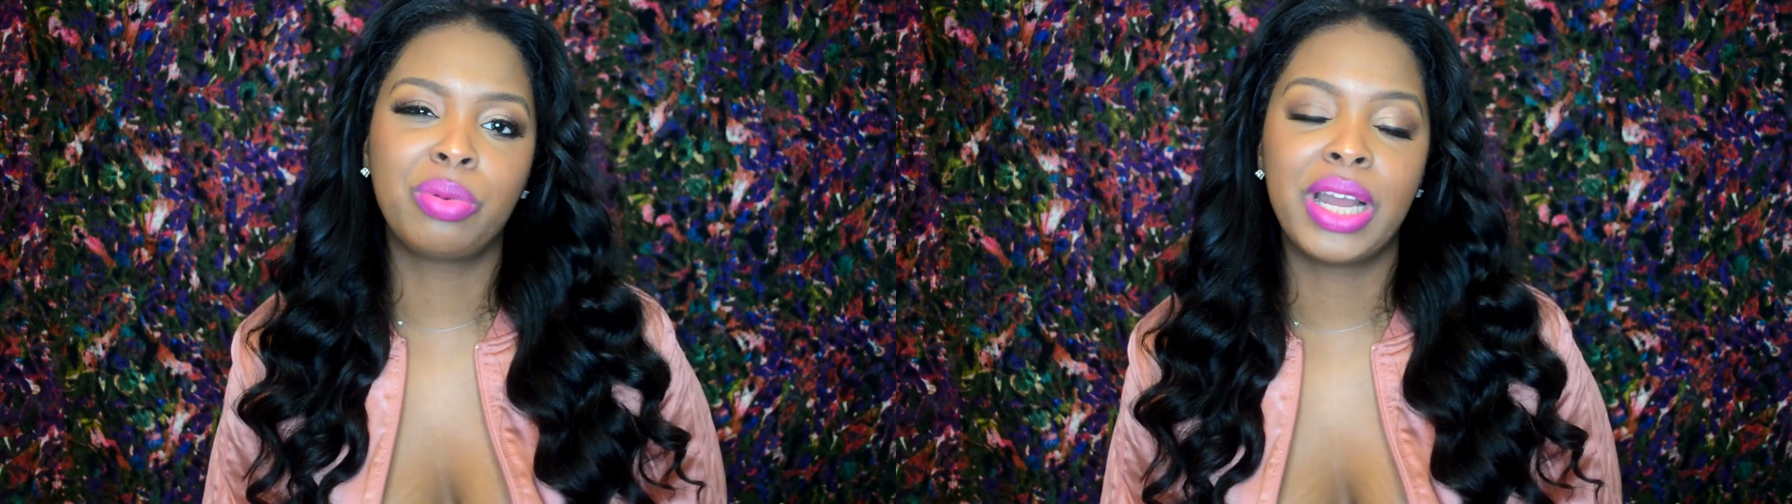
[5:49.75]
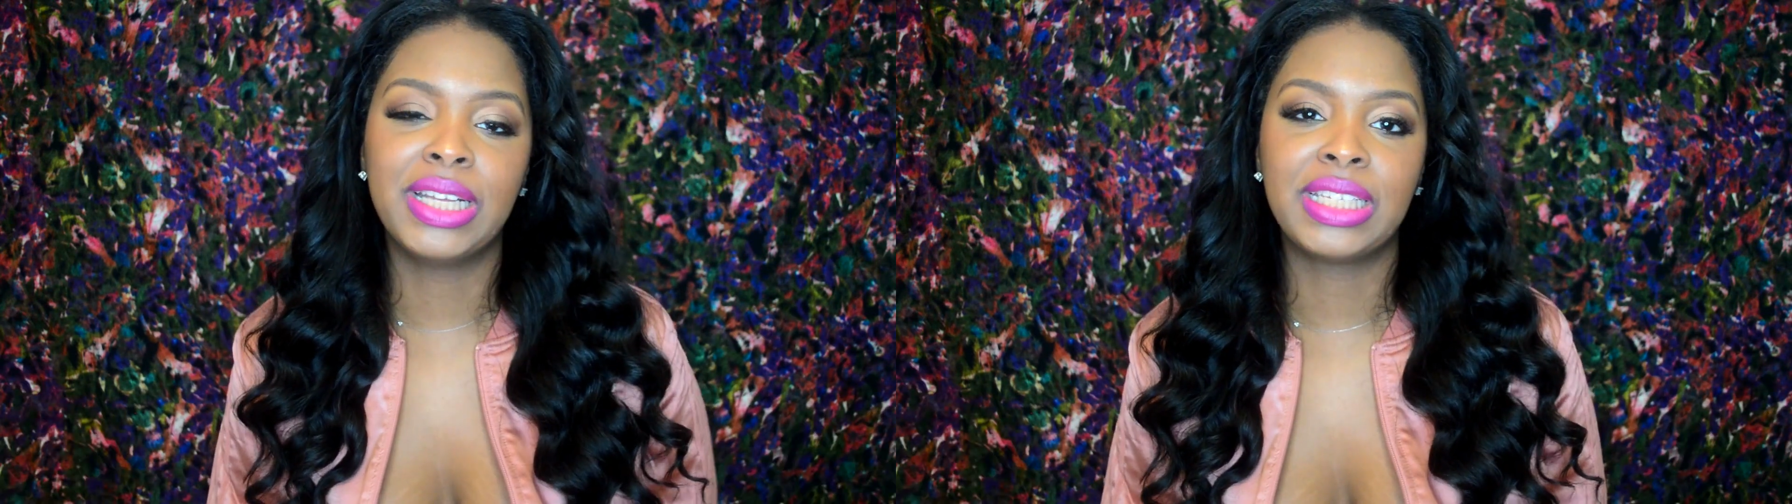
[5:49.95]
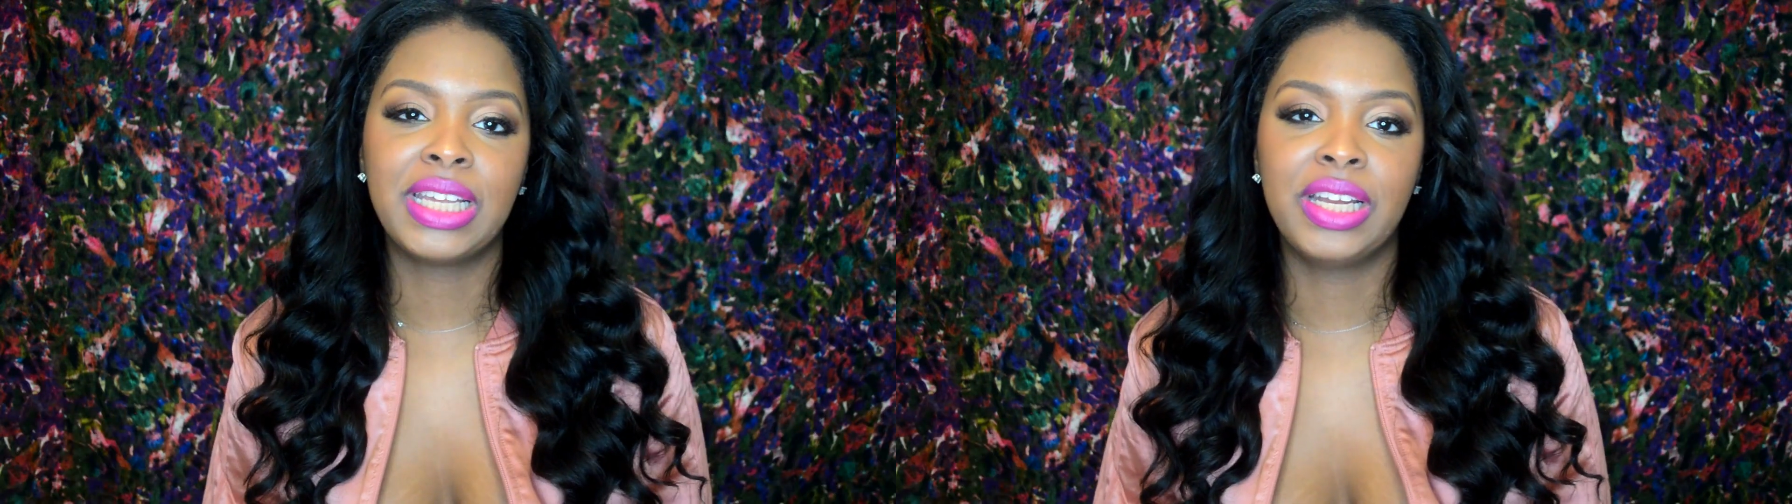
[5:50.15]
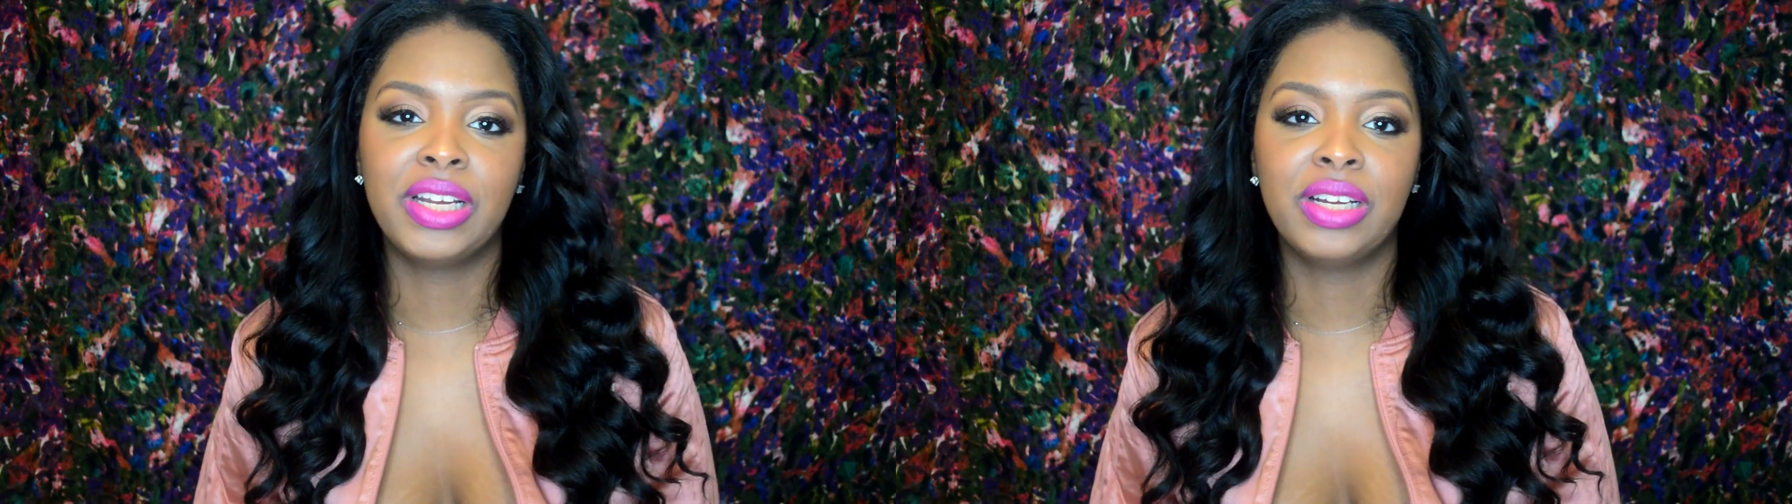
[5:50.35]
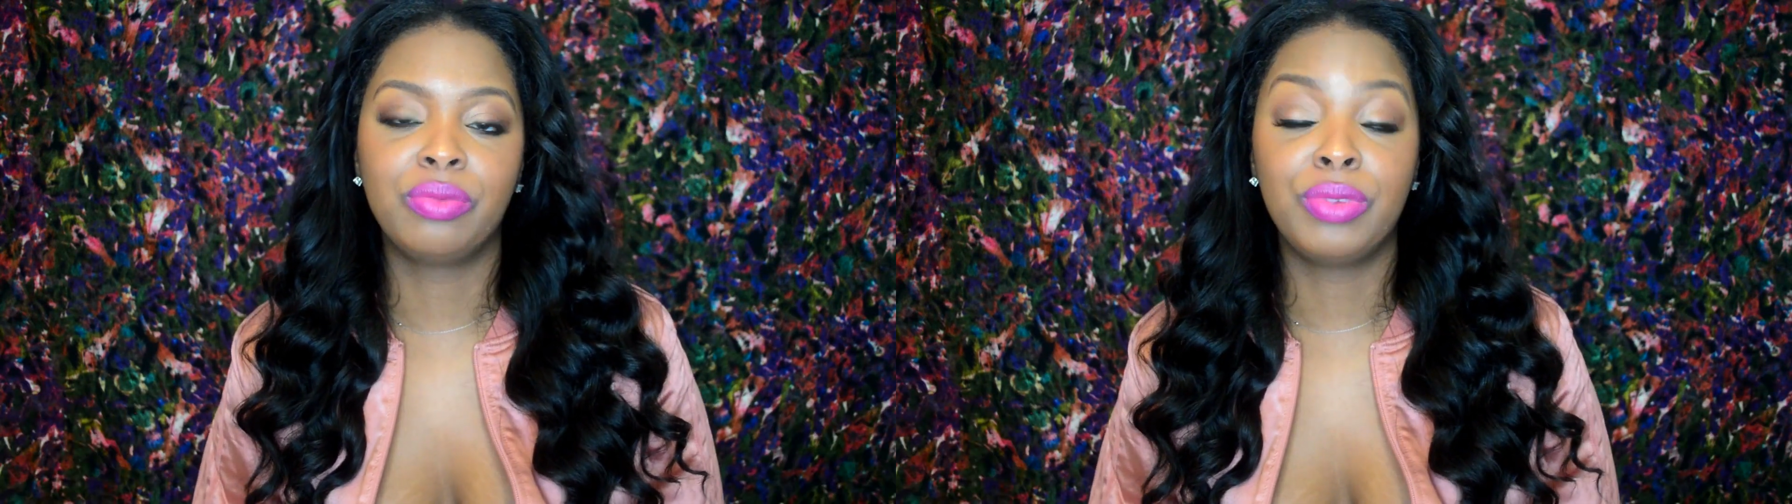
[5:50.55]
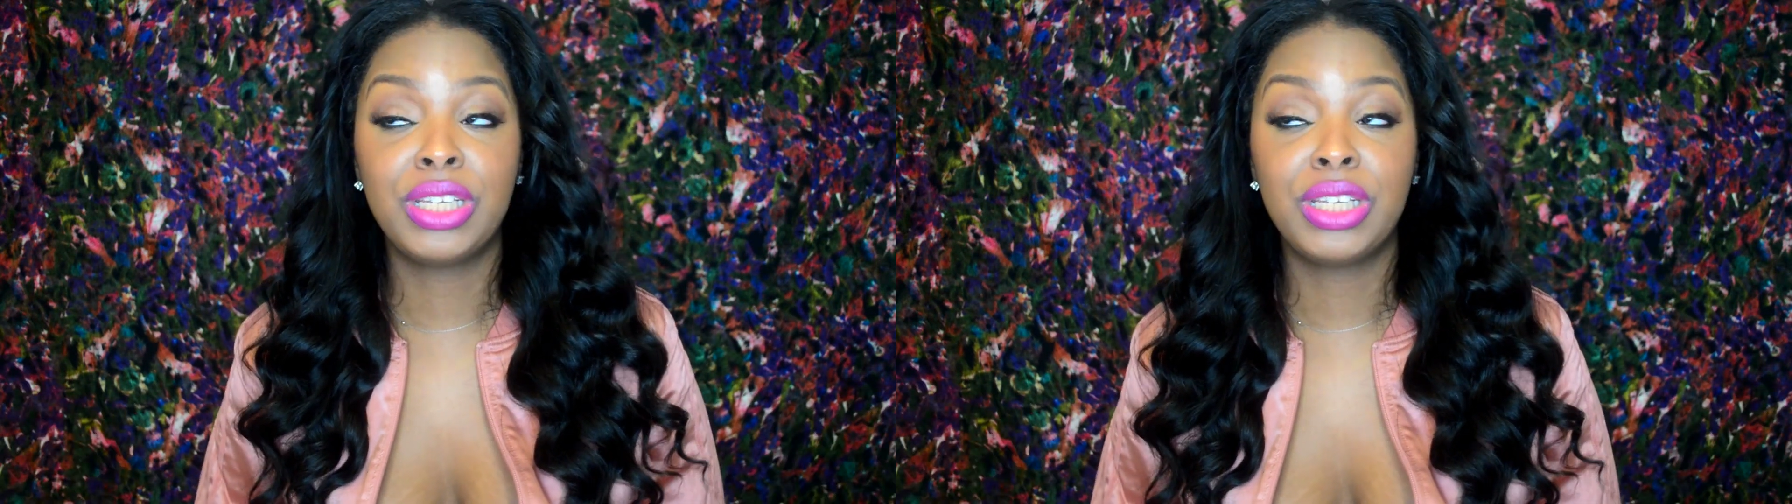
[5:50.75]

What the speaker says: priced hair,